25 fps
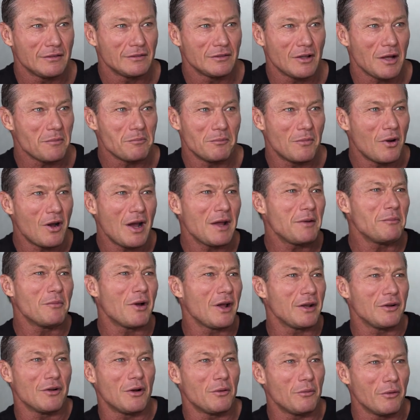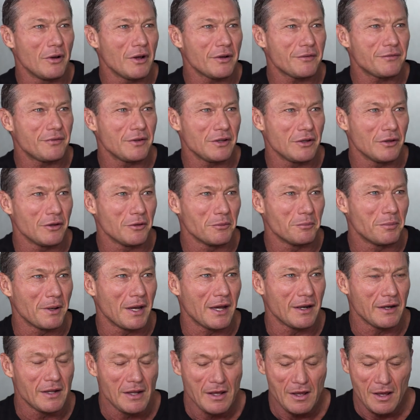Like mine might not work for you,
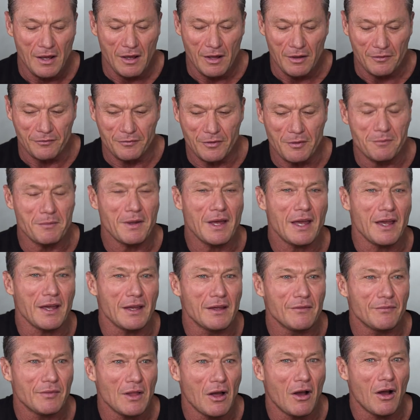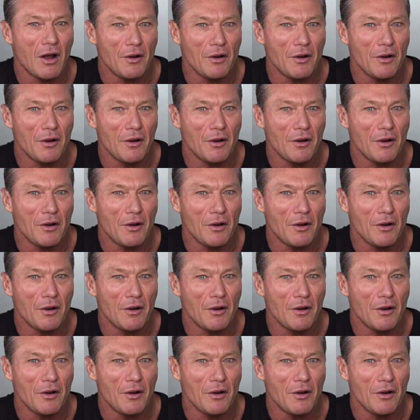but for me,